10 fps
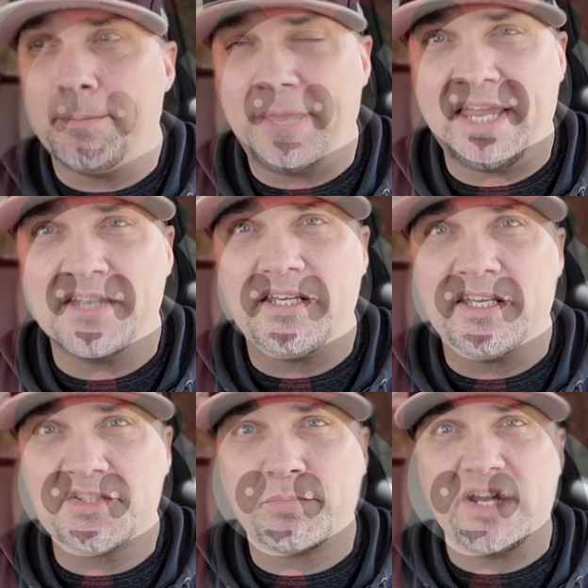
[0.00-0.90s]
Panda
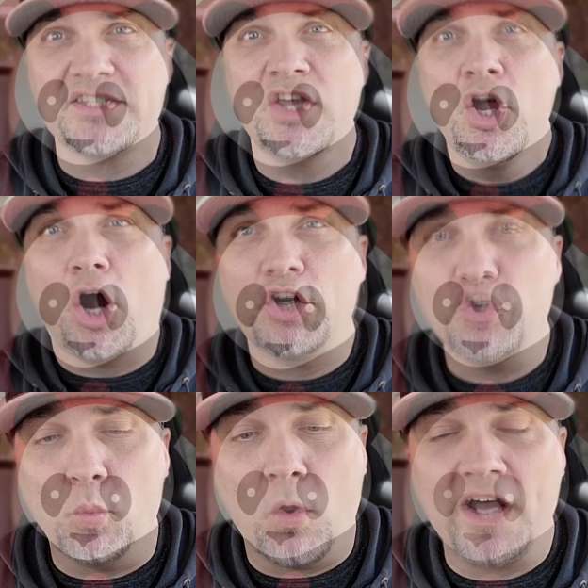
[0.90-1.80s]
Express, are
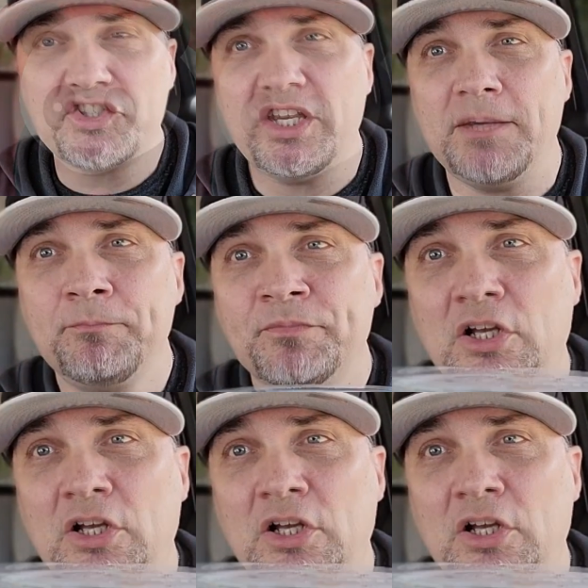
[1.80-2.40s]
you watching?